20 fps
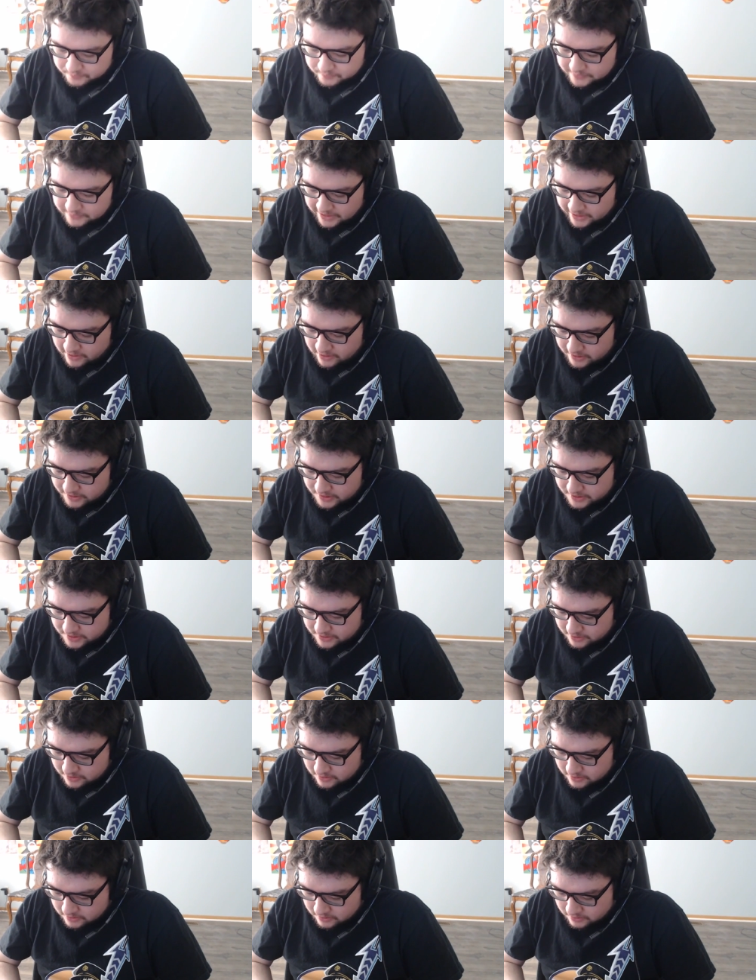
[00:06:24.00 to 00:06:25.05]
It
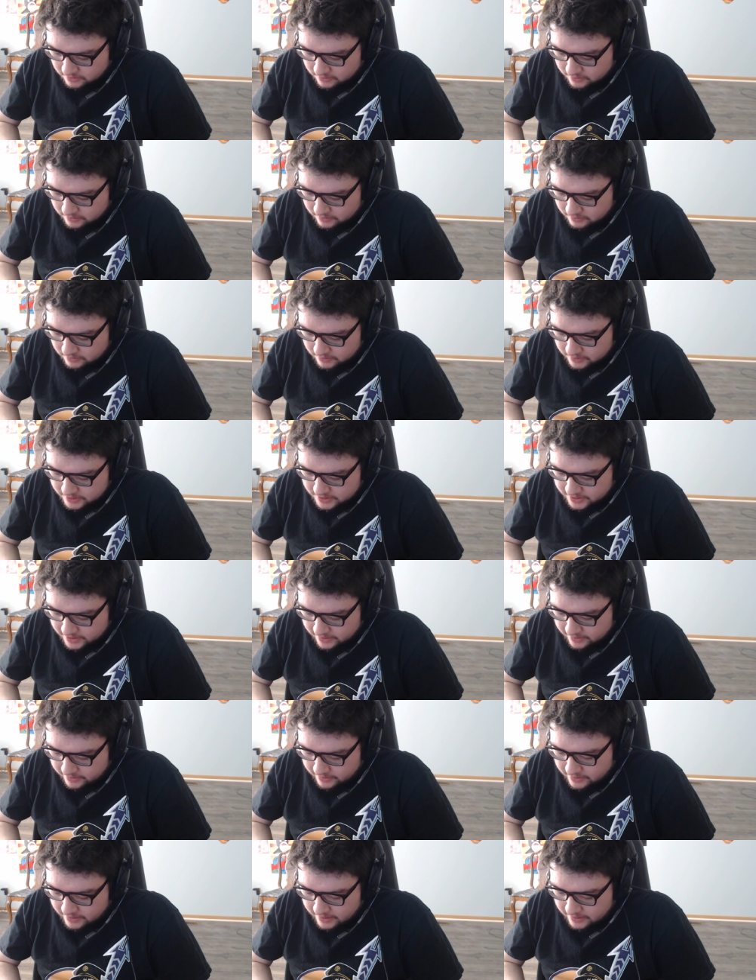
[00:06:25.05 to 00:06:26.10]
also
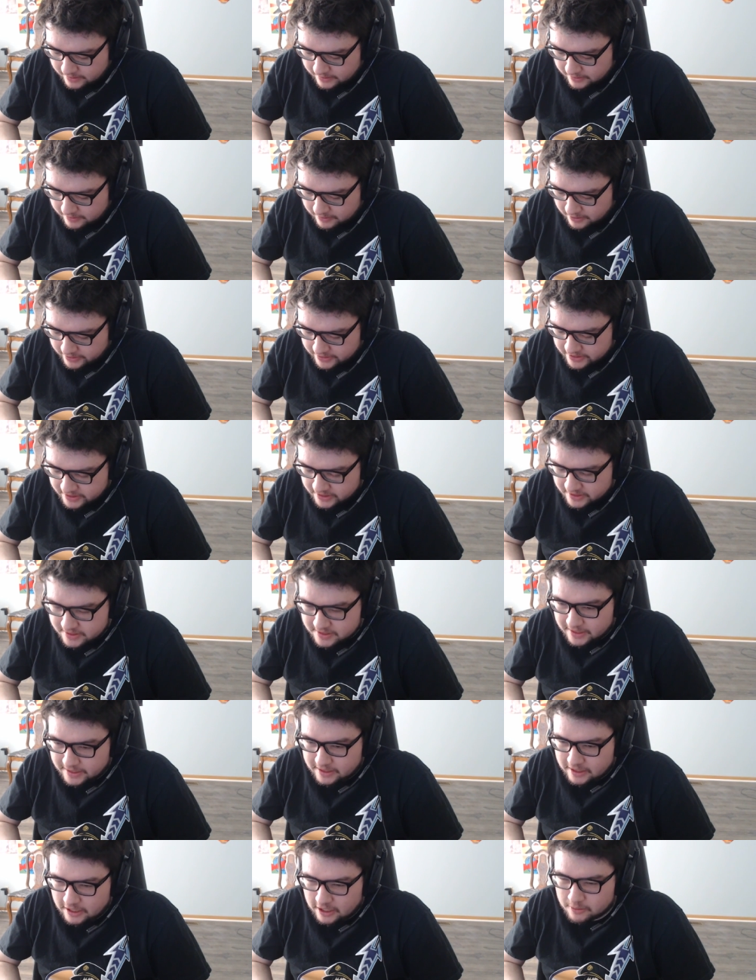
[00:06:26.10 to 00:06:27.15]
said that onions
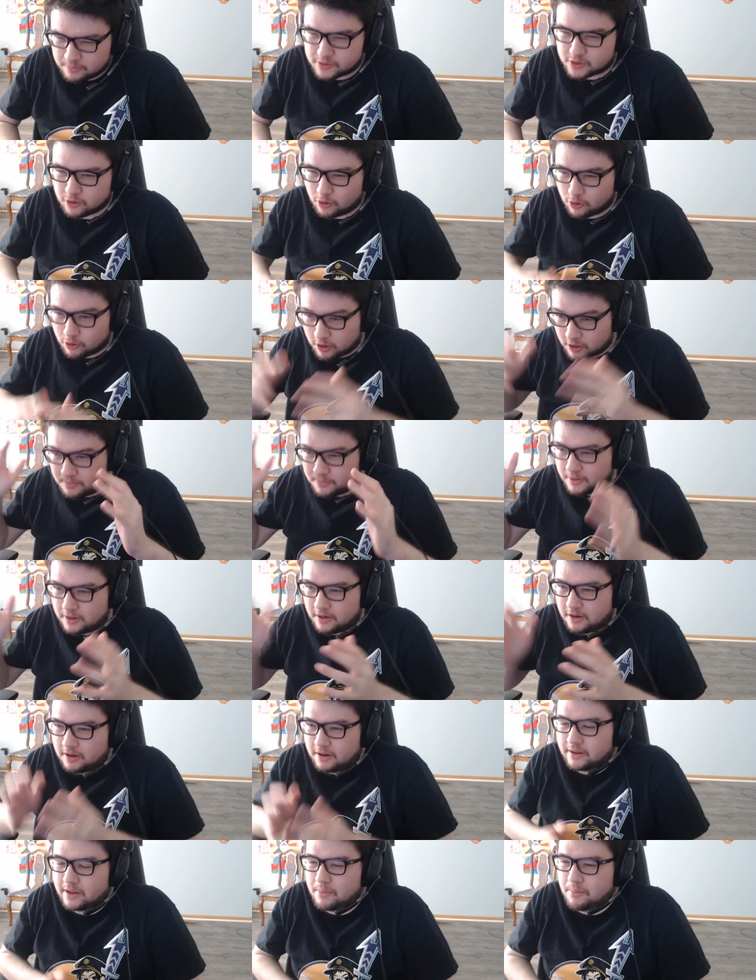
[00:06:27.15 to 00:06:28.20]
like absorb
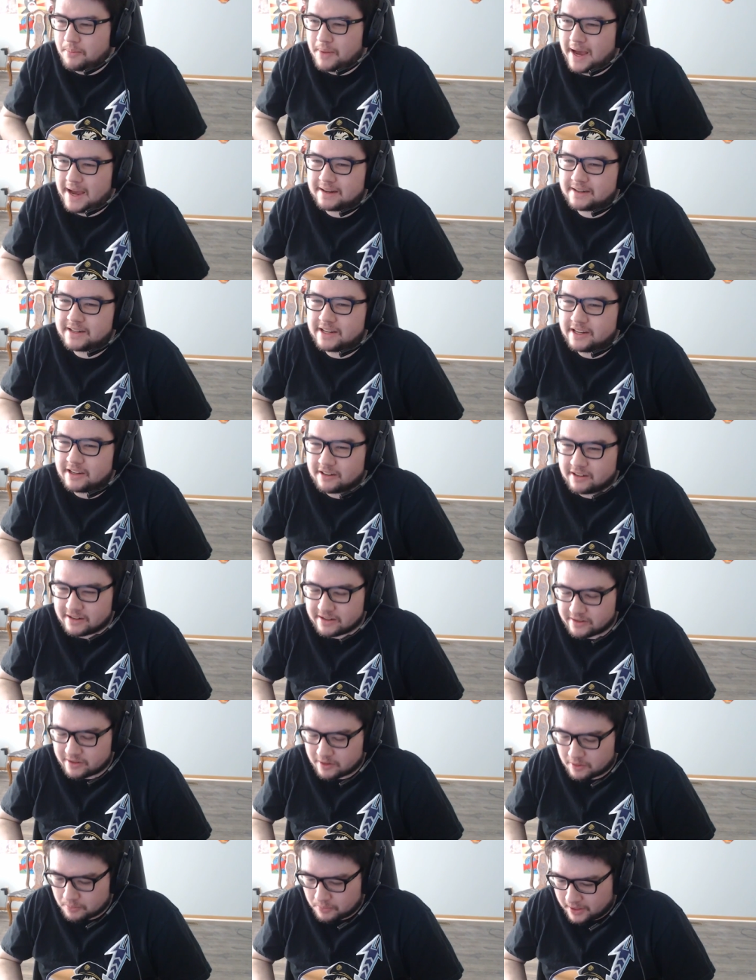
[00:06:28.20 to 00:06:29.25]
all the bacteria in
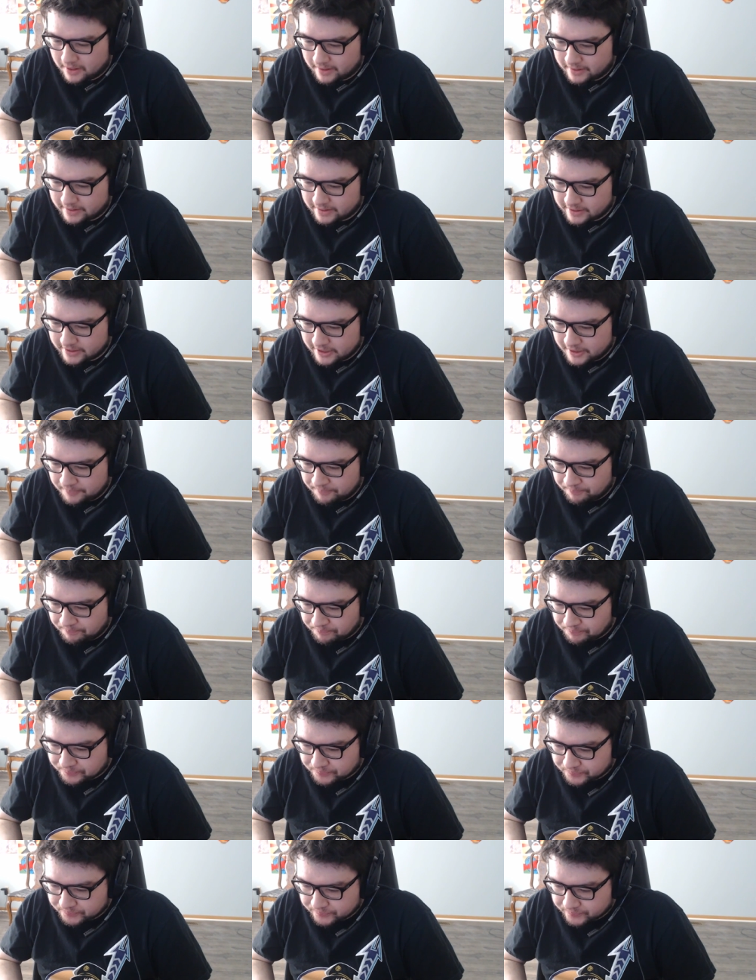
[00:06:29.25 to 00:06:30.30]
your body.
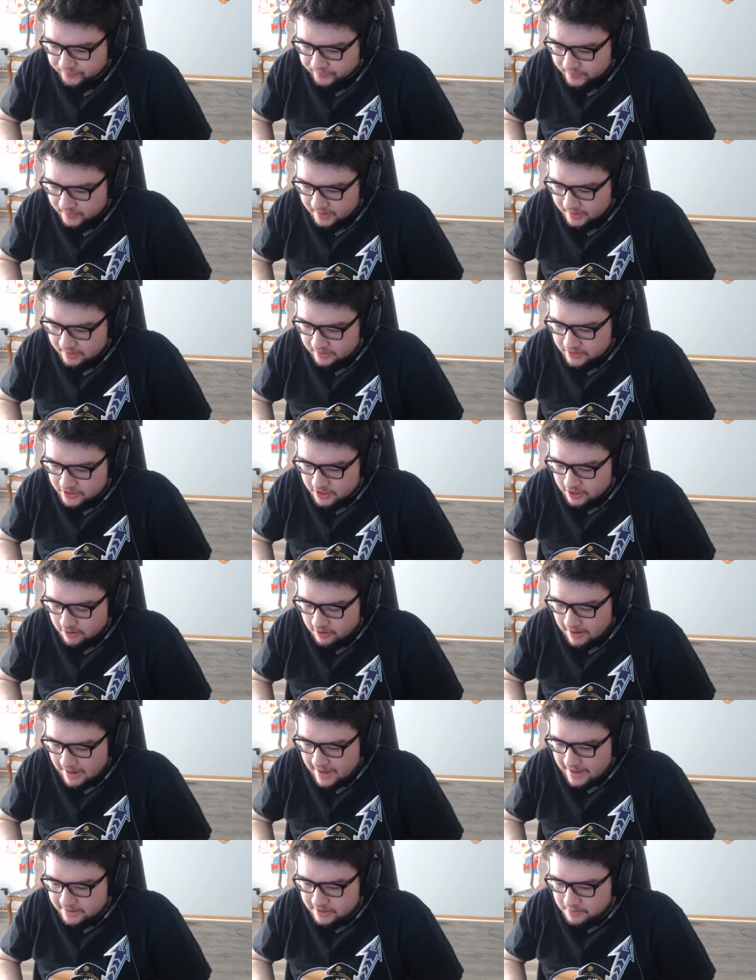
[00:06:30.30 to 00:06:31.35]
So
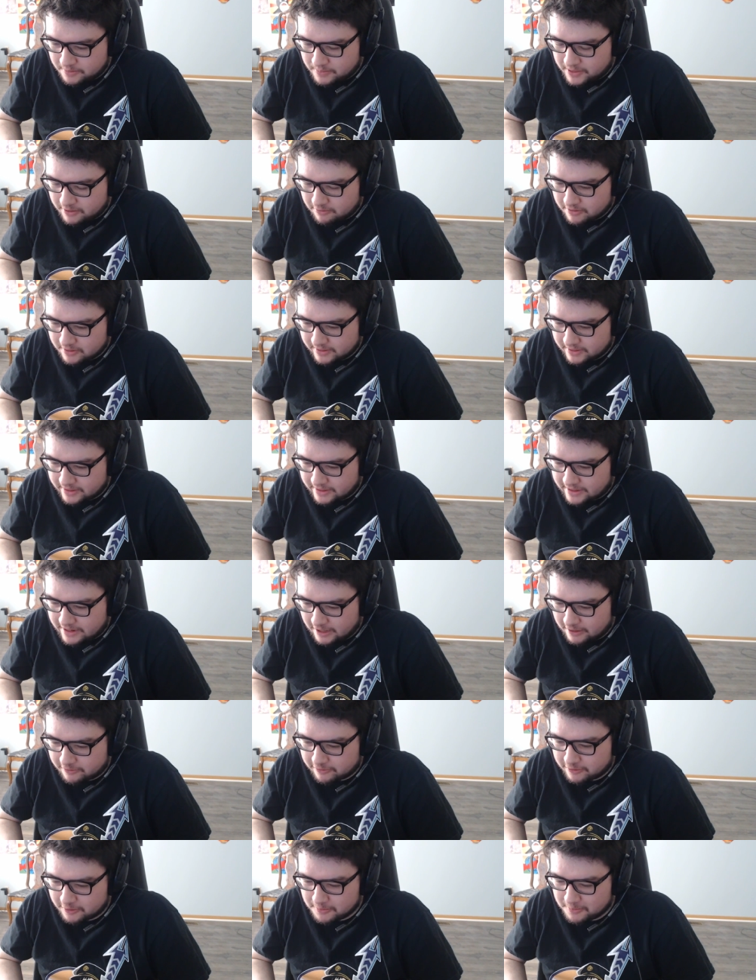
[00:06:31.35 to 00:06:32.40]
I had to be really
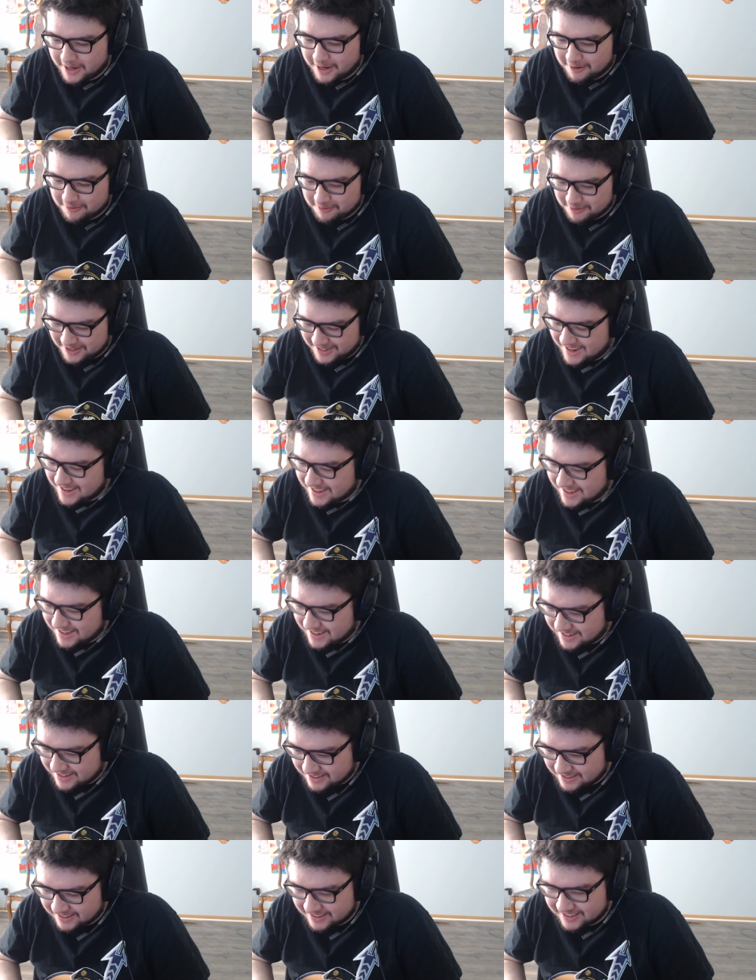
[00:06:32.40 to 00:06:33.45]
careful about what I
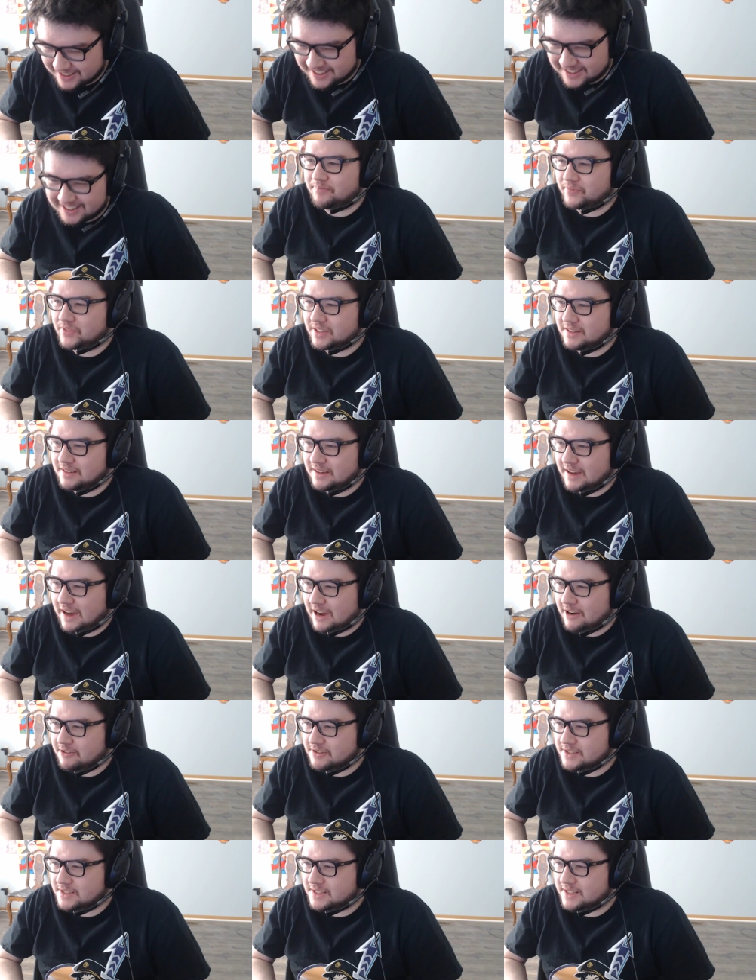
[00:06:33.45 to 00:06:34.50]
ate. I
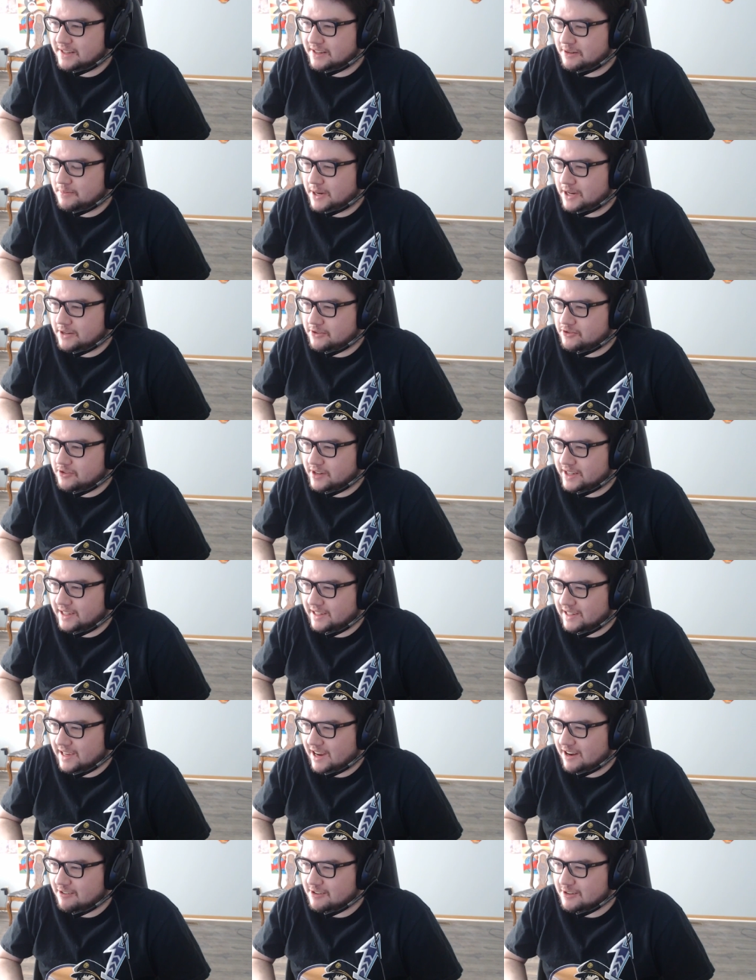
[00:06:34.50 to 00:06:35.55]
was thinking about drinking
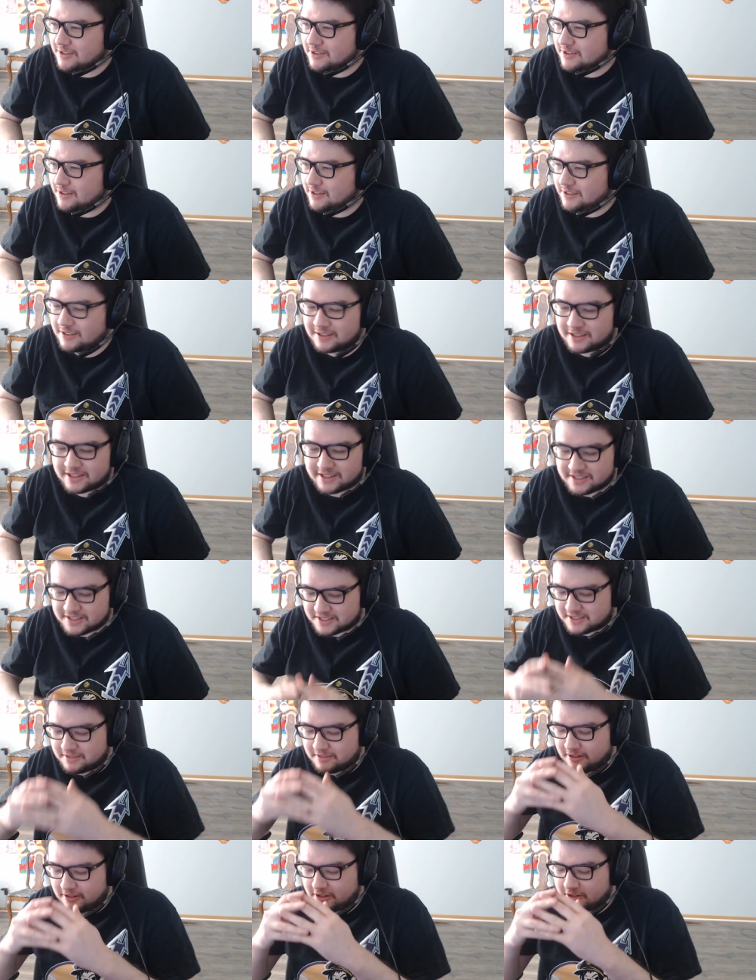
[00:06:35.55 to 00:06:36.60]
alcohol
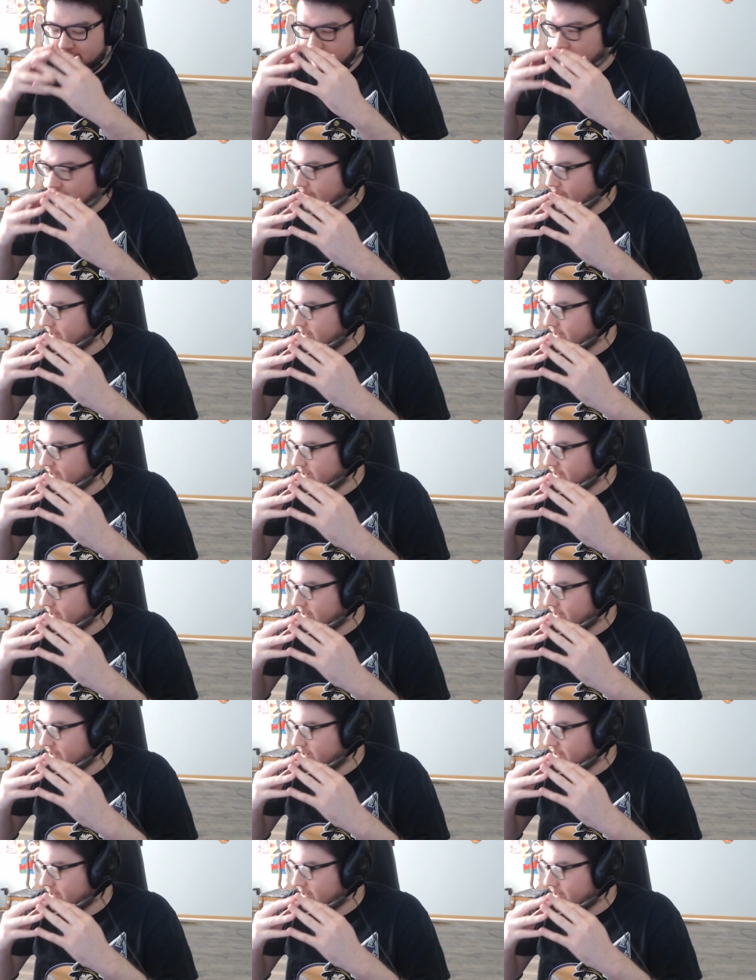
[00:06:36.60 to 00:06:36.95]
or